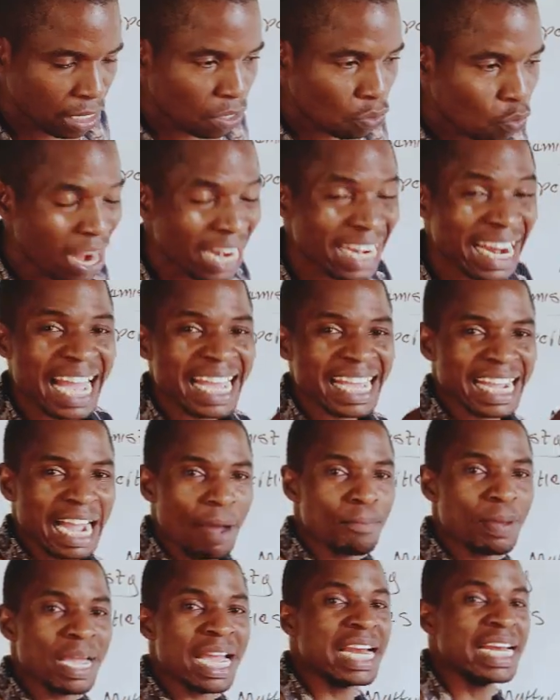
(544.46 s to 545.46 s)
Whether it
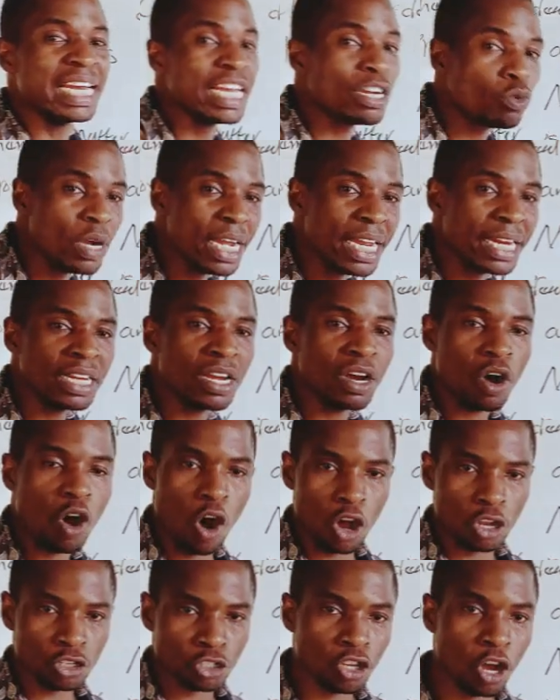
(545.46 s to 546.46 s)
can be a liquid
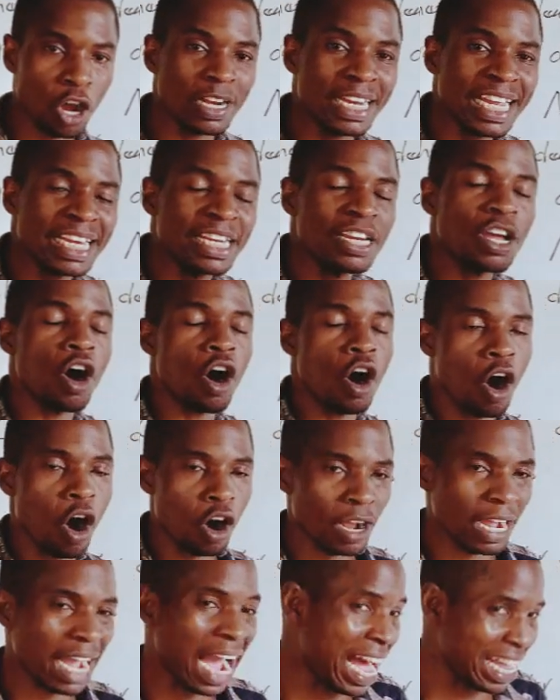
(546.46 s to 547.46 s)
or solid
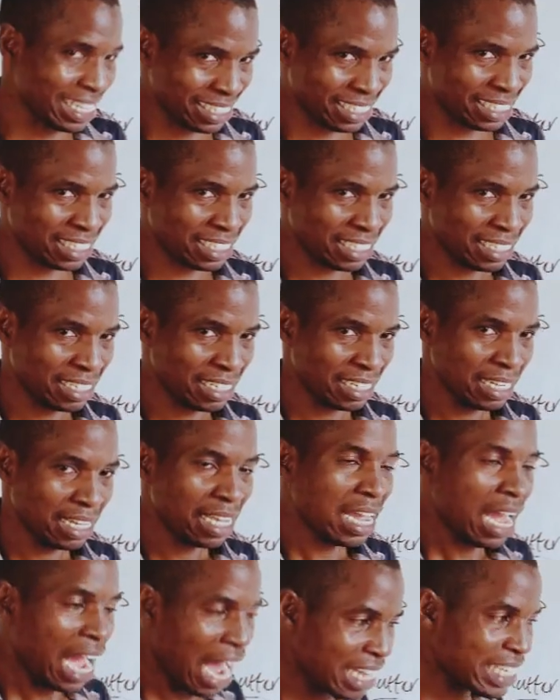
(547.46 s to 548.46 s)
or gas.
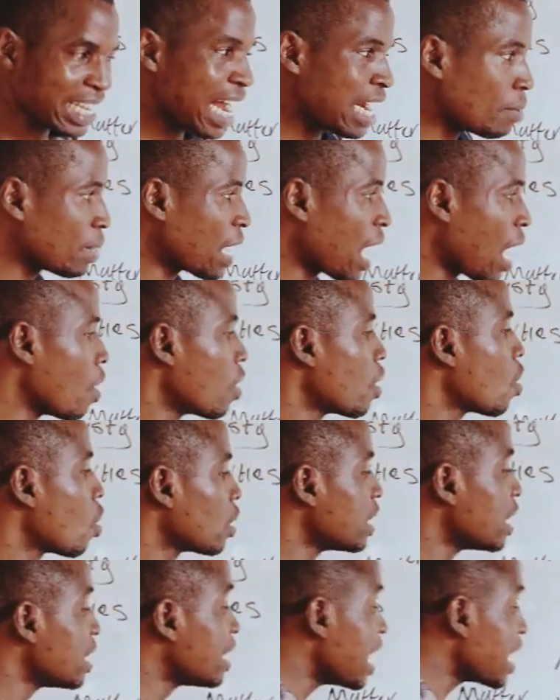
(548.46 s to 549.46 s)
Are you hearing now?
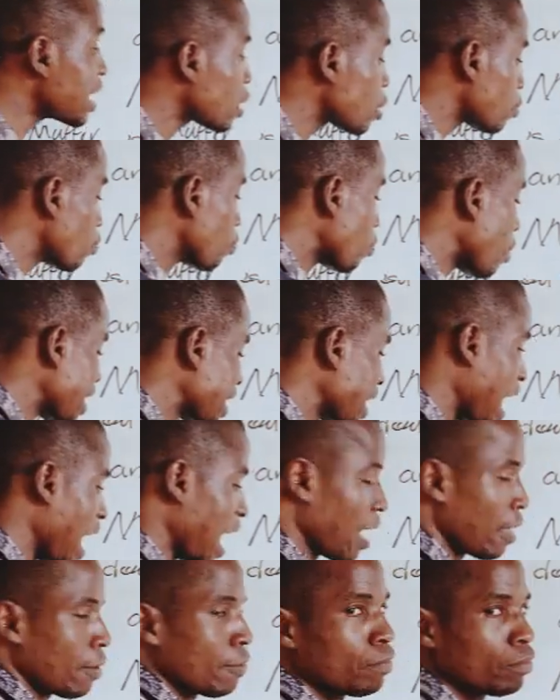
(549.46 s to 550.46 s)
This
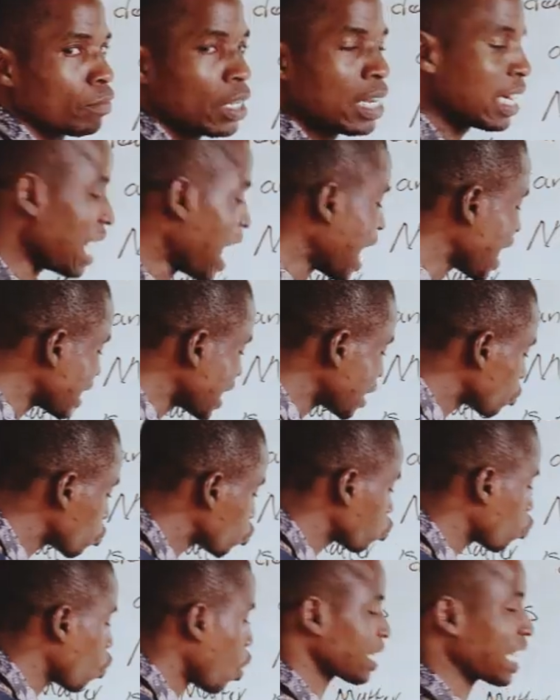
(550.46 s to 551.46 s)
matter, like this
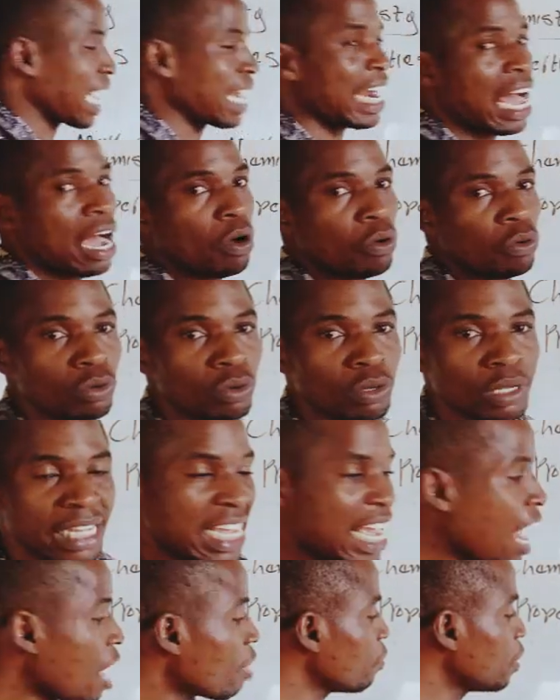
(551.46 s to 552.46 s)
water now,
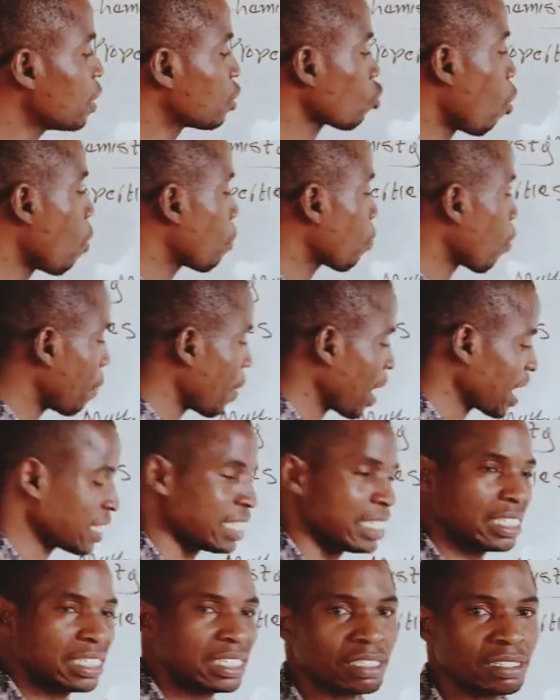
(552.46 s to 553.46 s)
it have its own
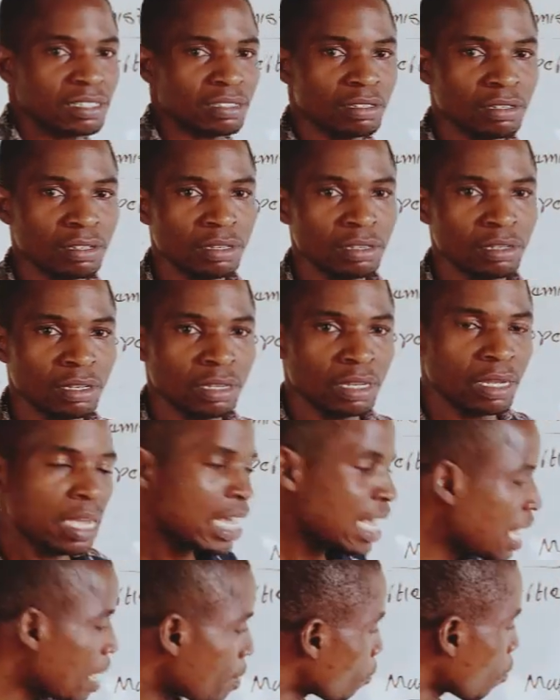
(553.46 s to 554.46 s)
properties.
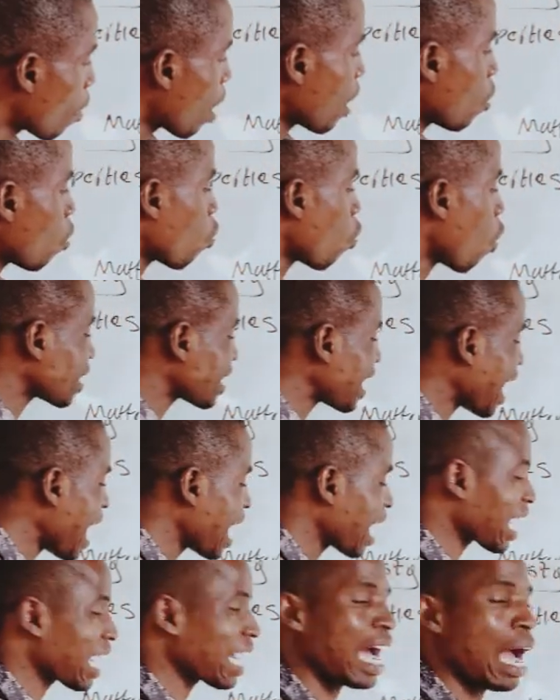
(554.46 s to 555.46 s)

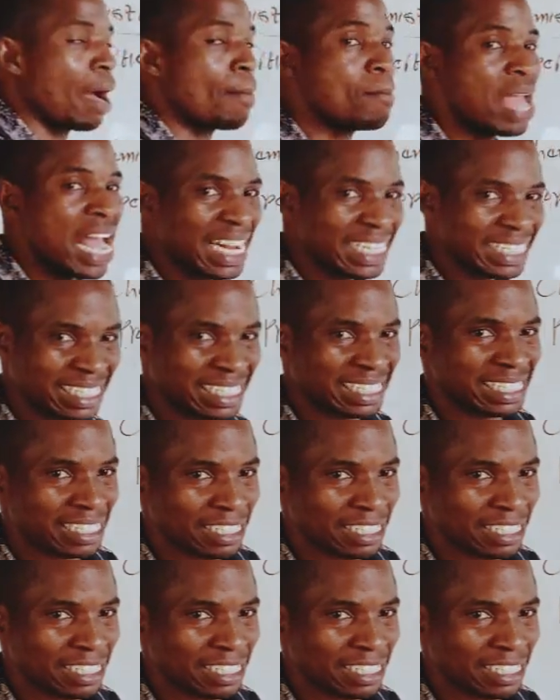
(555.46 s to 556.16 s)
Water can melt.